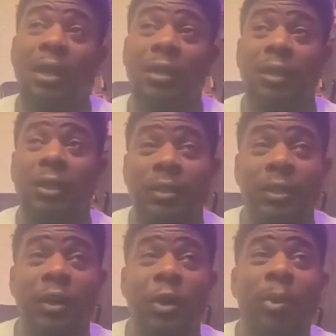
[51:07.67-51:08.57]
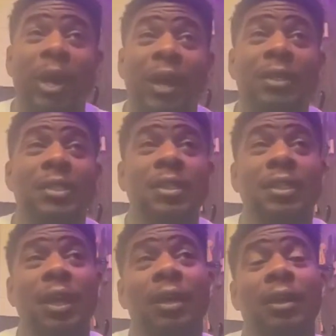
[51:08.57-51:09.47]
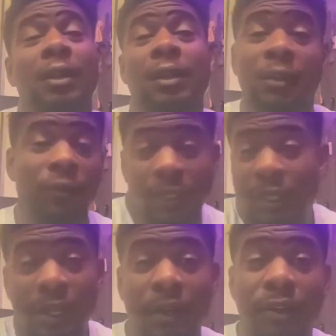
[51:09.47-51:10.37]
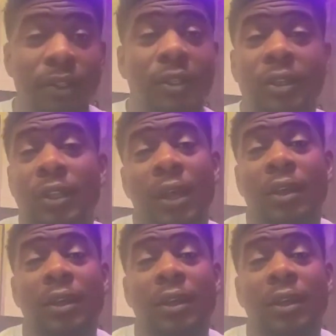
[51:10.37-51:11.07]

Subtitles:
think niggas could go back and see like a difference in the energy, like